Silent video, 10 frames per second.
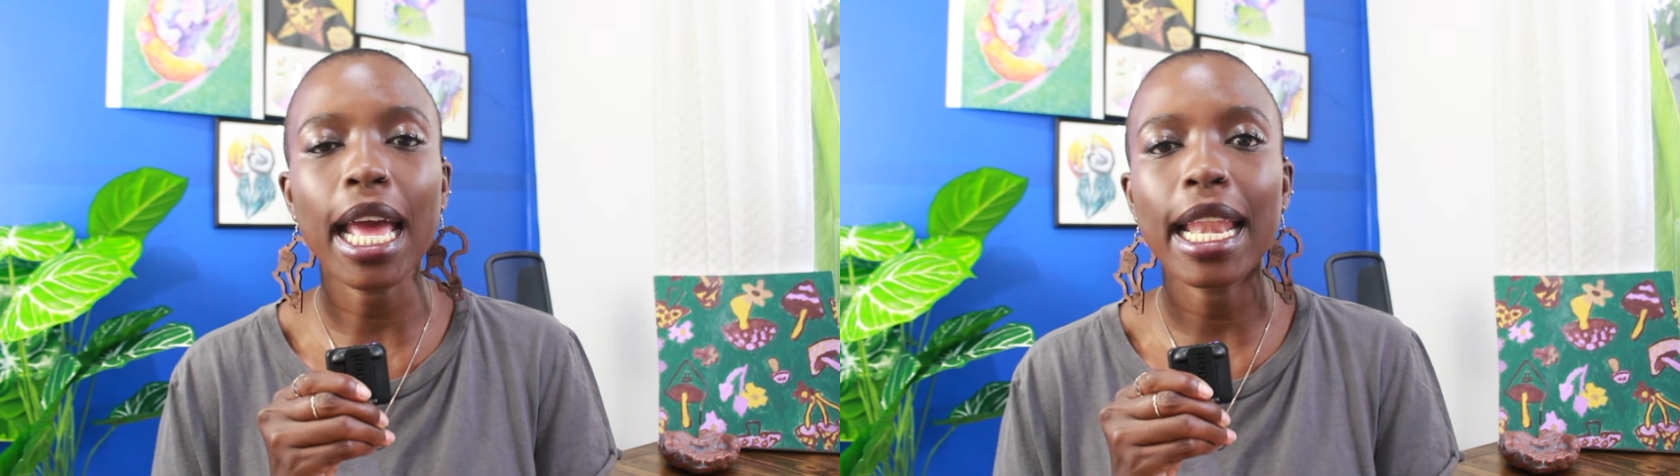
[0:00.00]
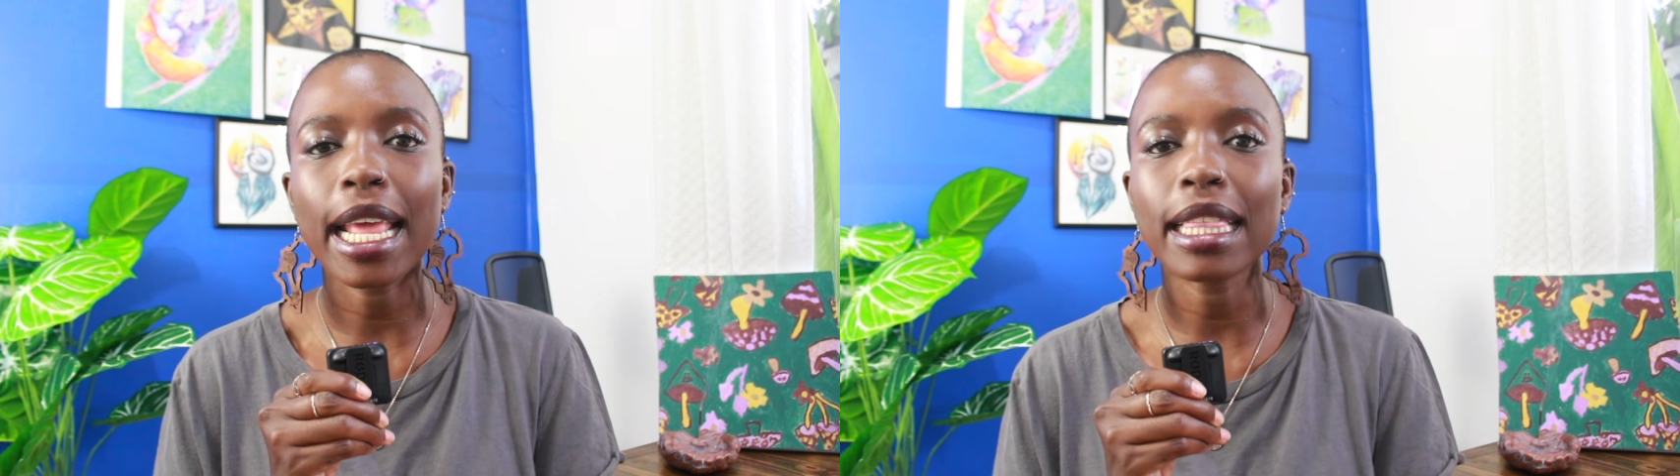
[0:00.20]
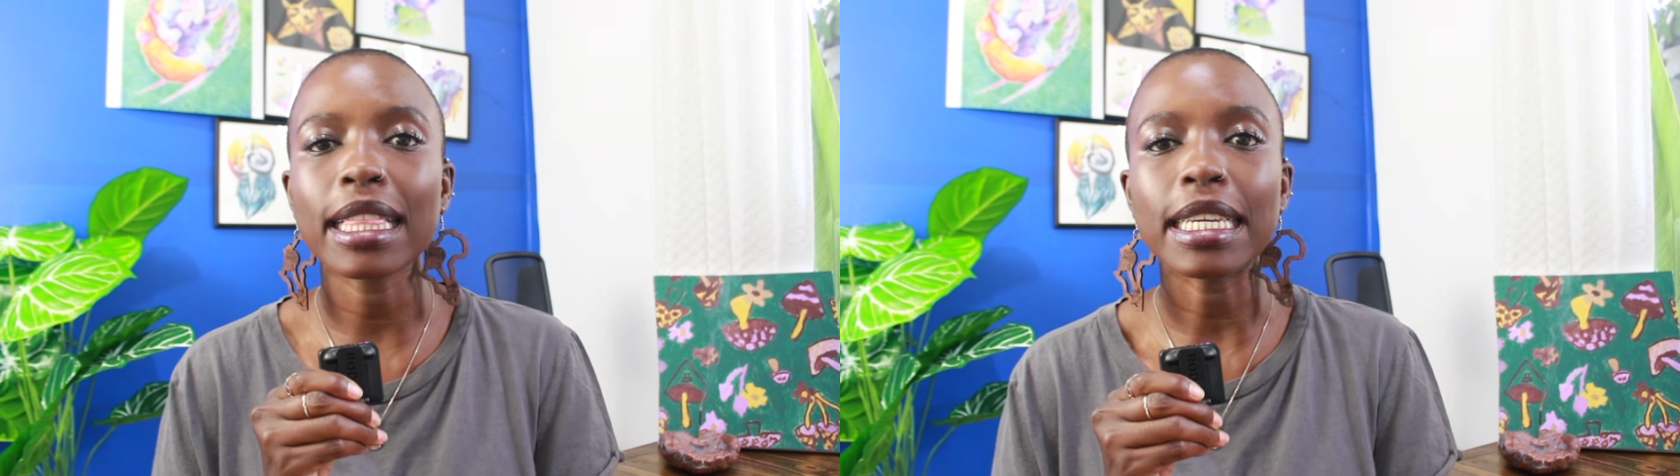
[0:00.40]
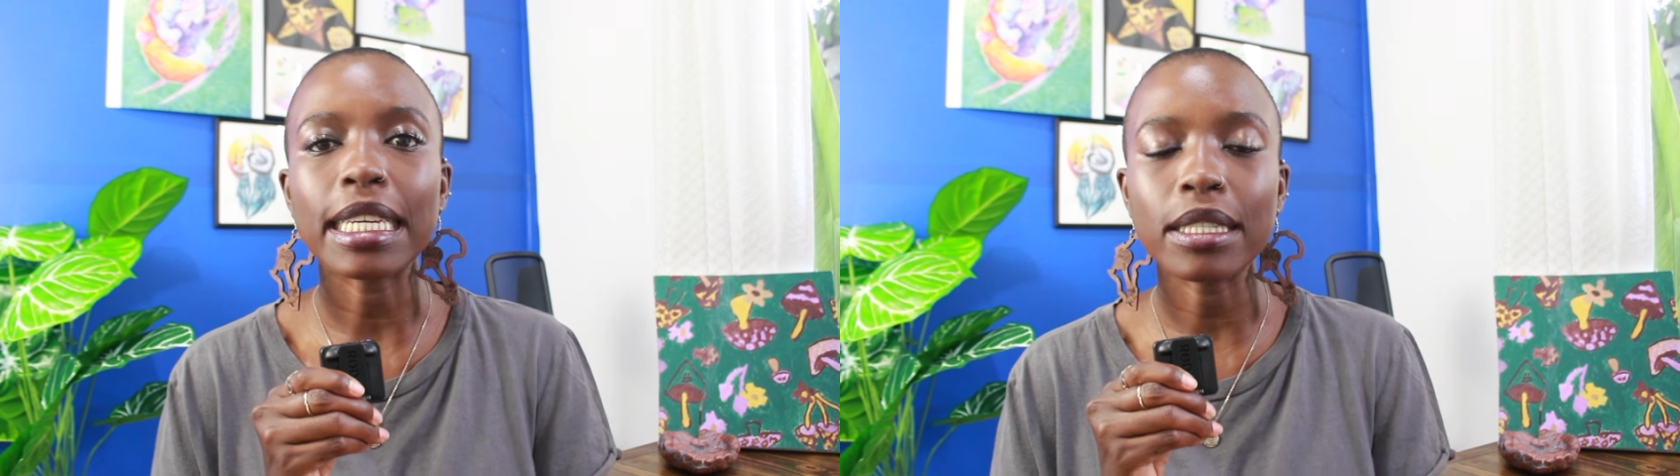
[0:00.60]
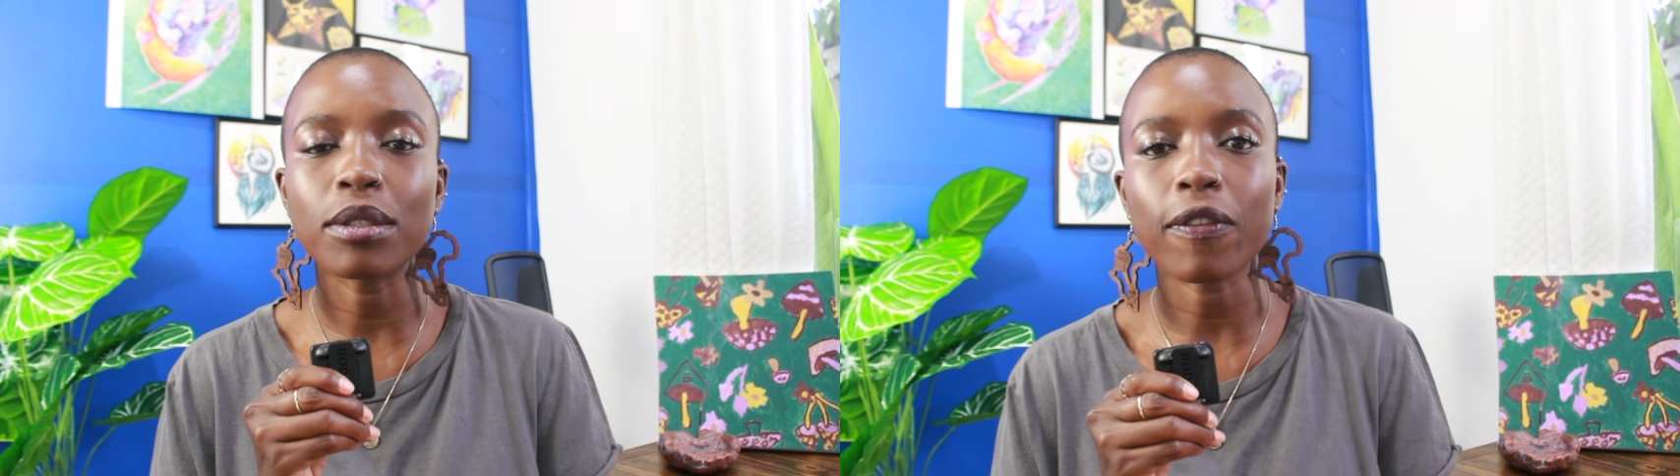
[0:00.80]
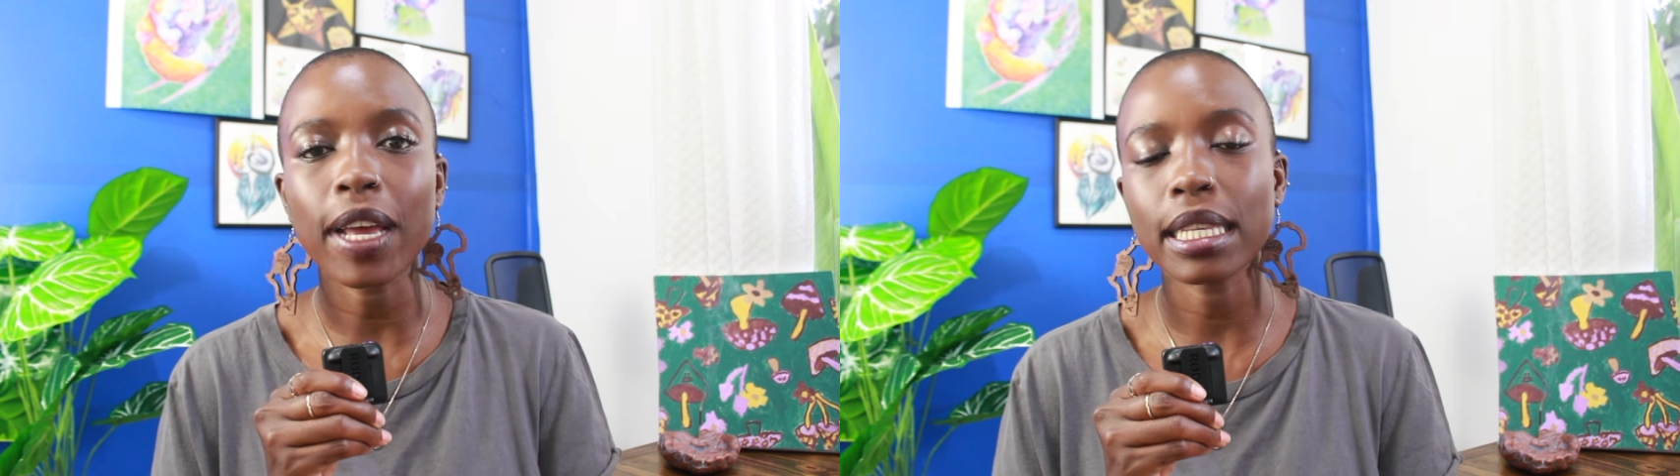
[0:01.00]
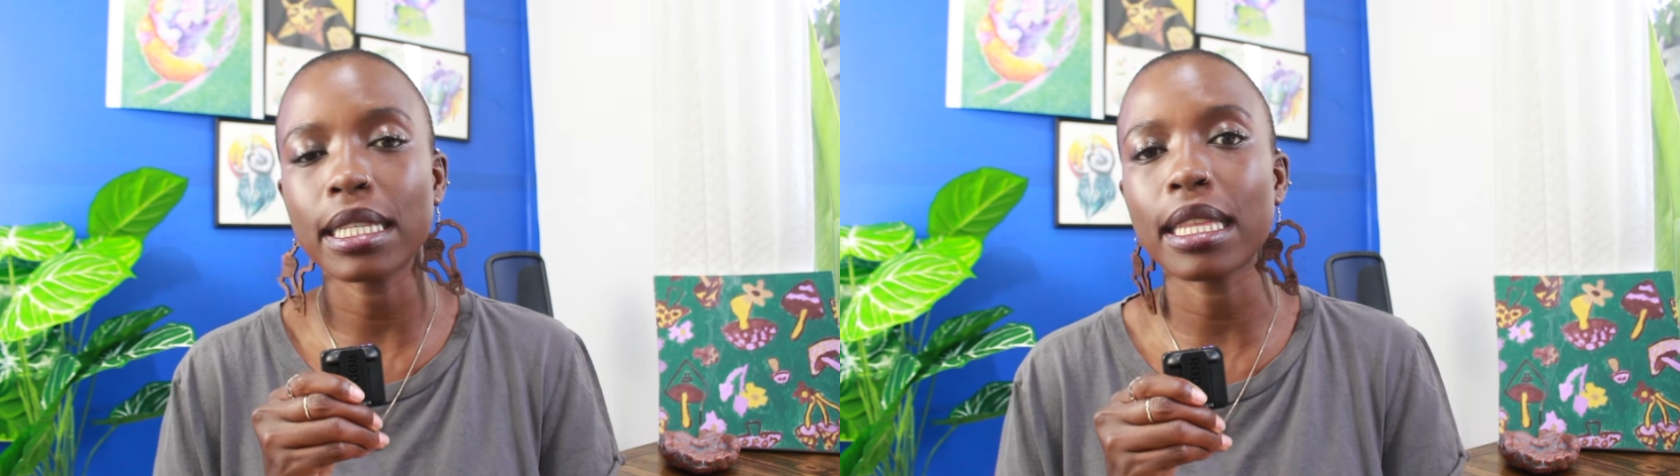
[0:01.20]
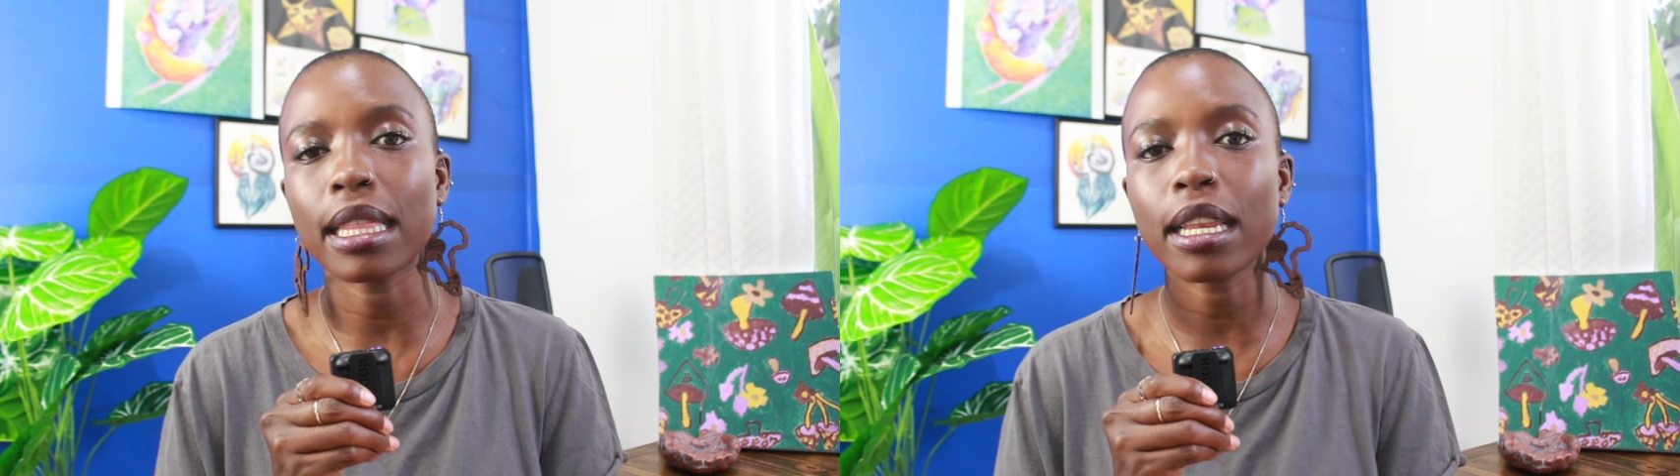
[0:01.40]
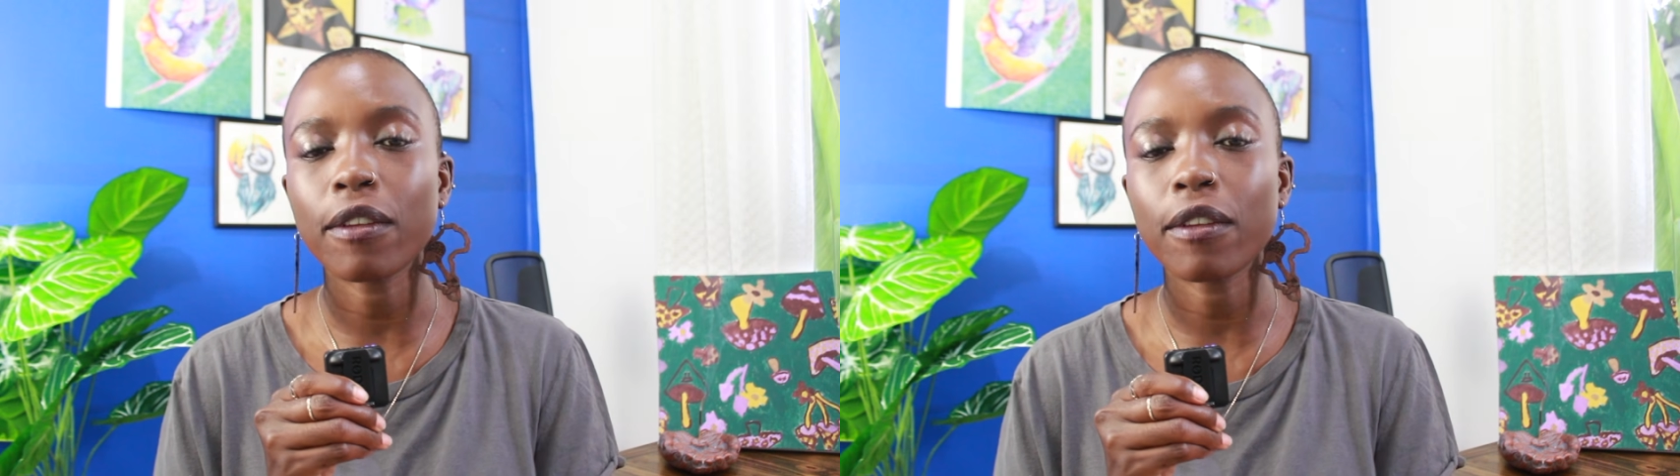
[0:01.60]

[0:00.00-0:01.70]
I like the ease of accessing that